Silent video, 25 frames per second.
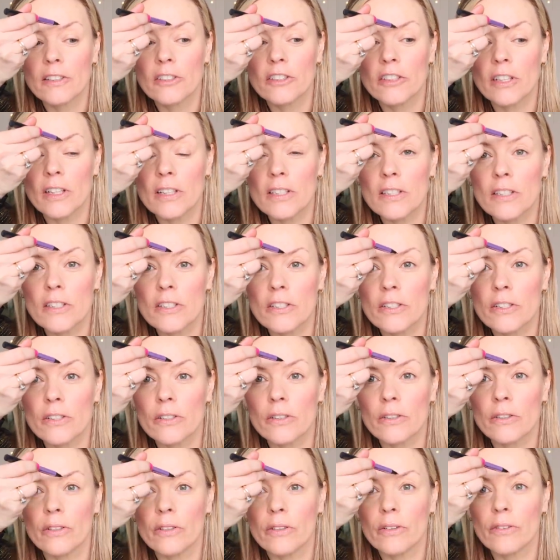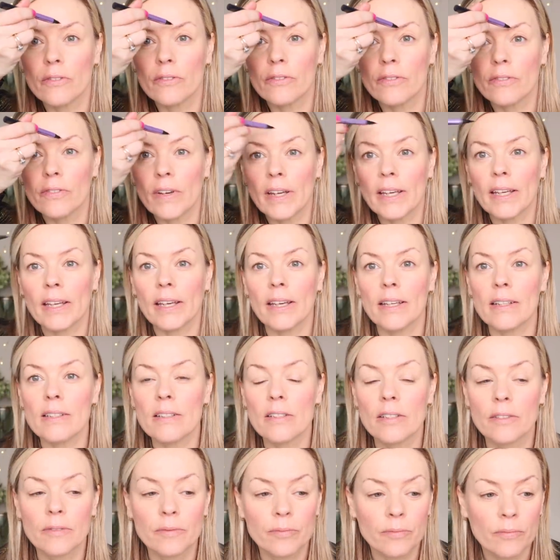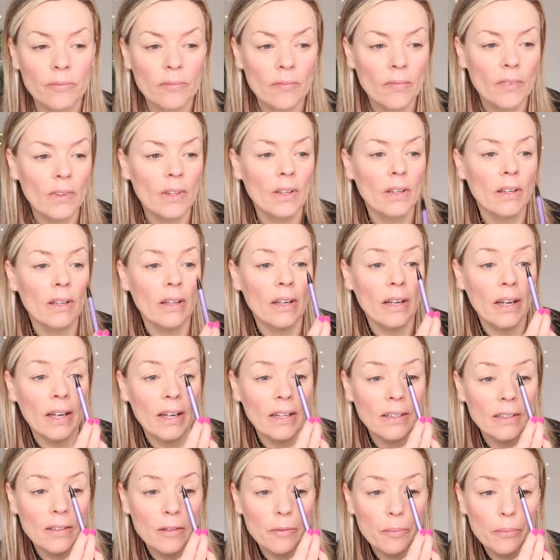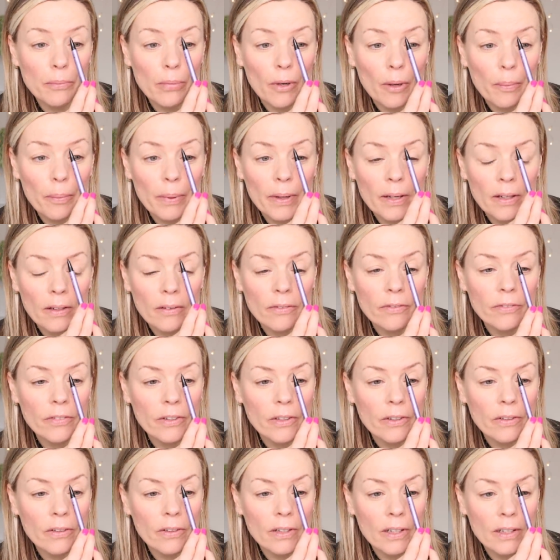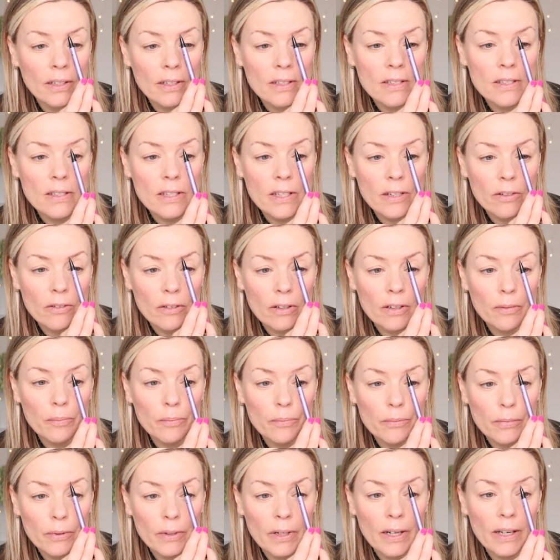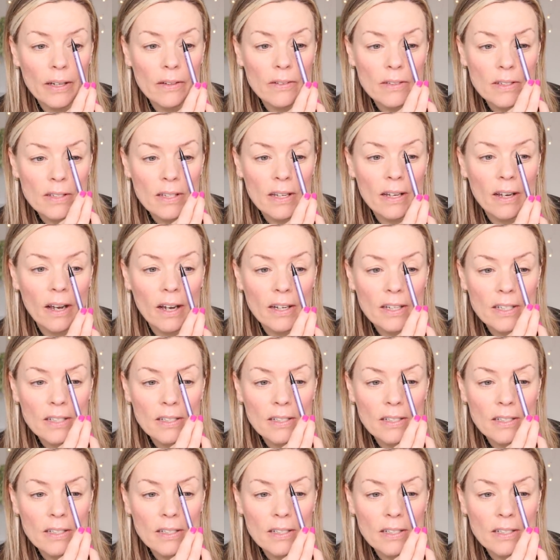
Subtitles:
just to fake it. and pop in a few little secret brows there. I